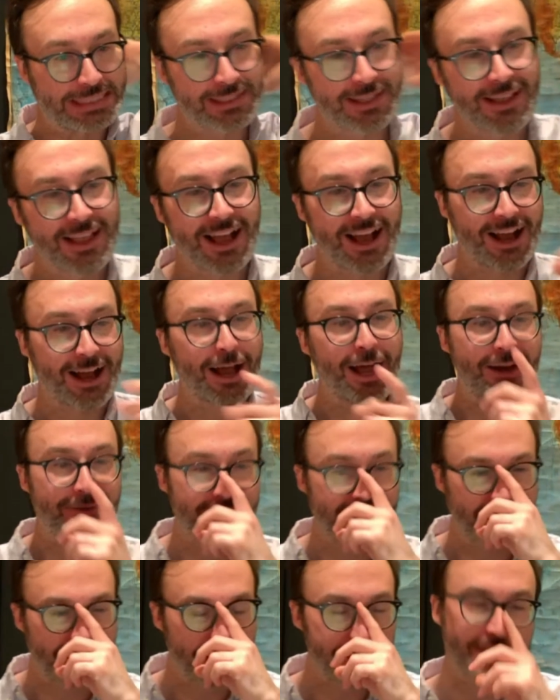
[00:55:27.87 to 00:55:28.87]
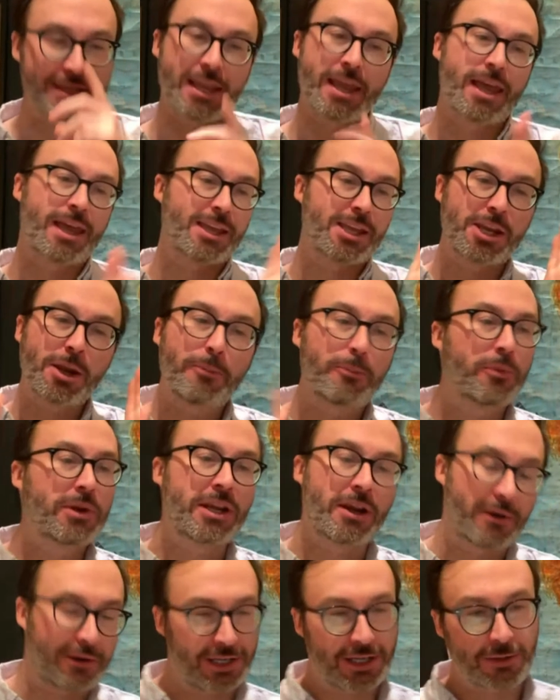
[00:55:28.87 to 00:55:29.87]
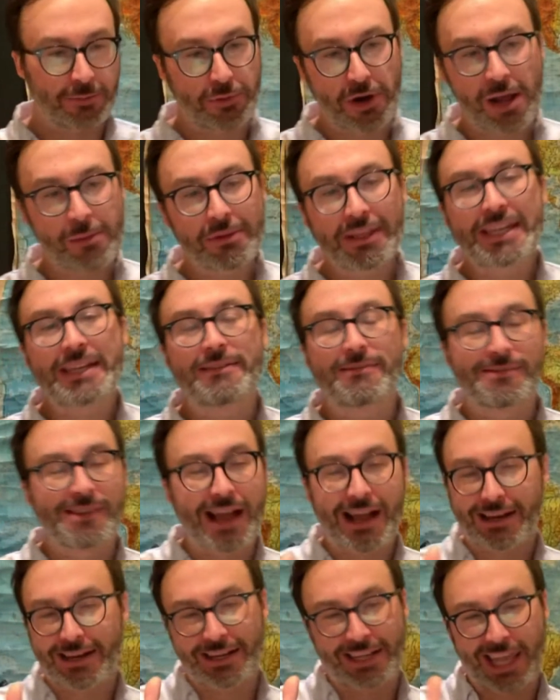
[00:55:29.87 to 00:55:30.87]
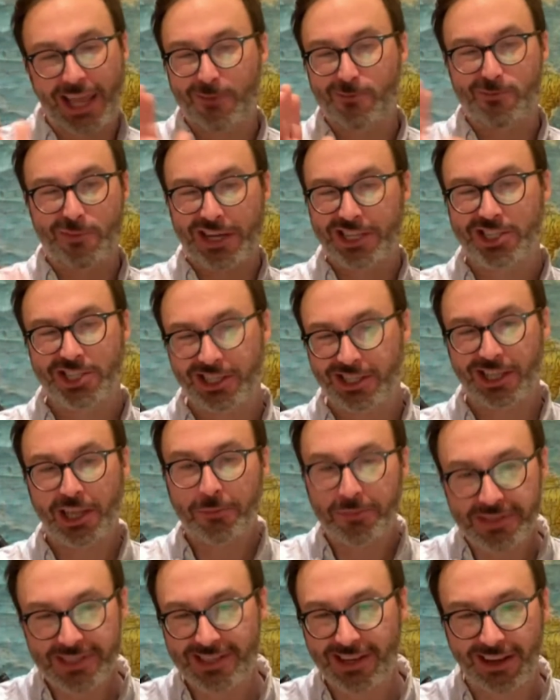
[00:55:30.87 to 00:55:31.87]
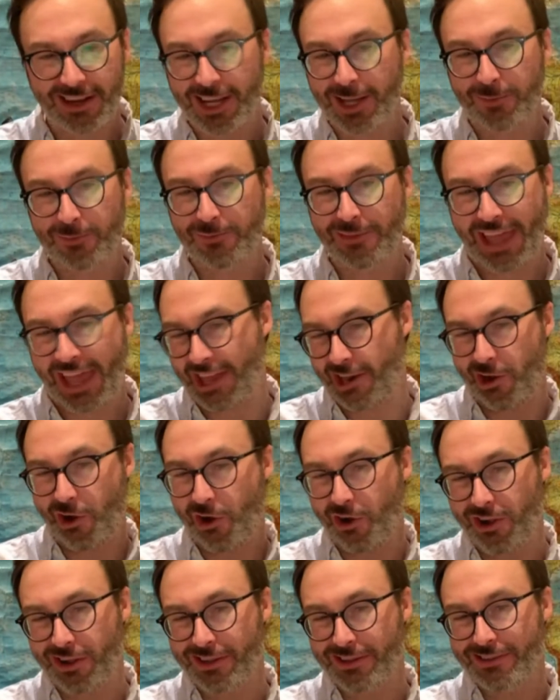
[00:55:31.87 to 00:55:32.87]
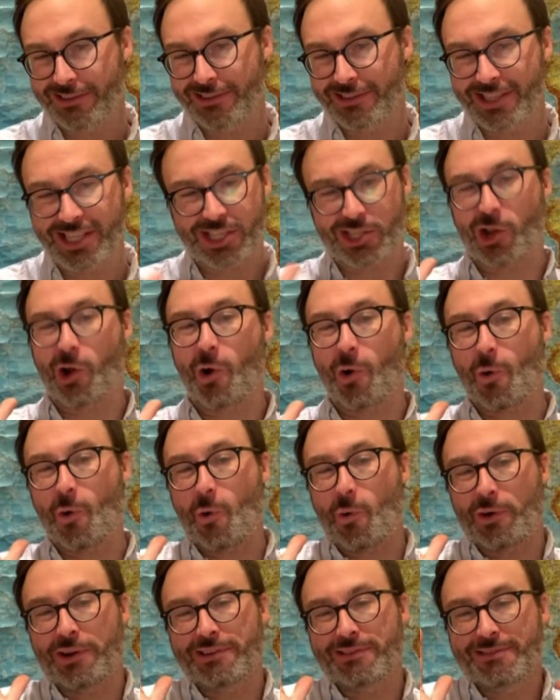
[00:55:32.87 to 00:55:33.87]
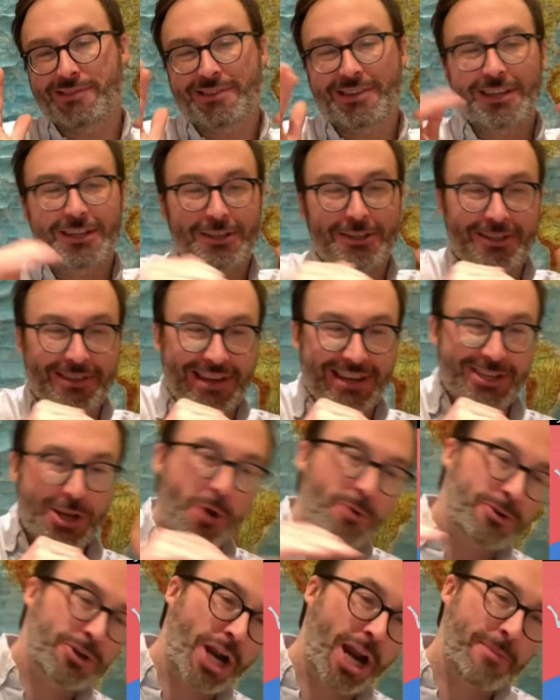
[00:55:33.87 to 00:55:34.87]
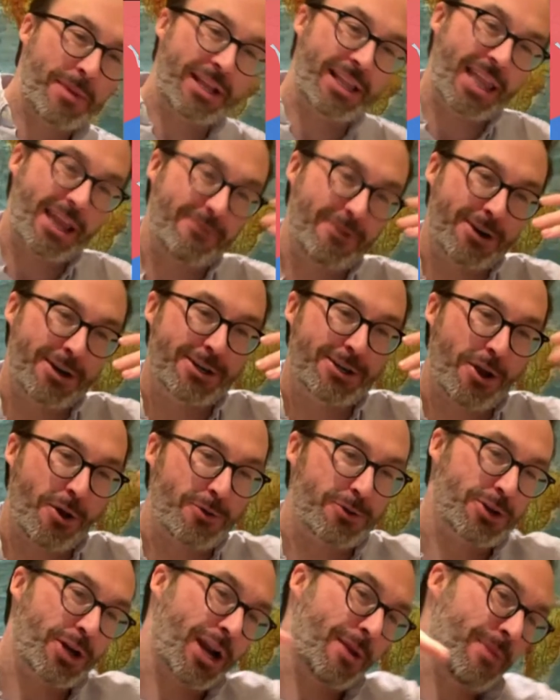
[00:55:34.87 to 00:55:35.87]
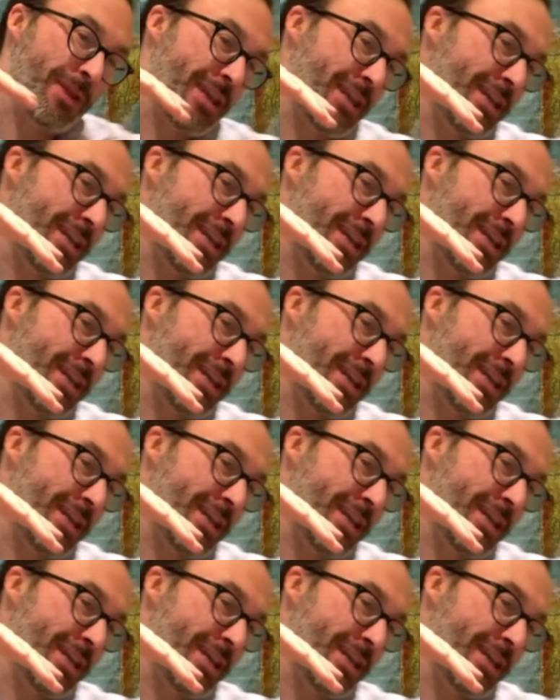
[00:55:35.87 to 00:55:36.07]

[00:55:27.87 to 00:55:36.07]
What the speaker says: of an eclipse. You're probably not going to get much eclipse time at all. So don't try to be clever. Don't try to be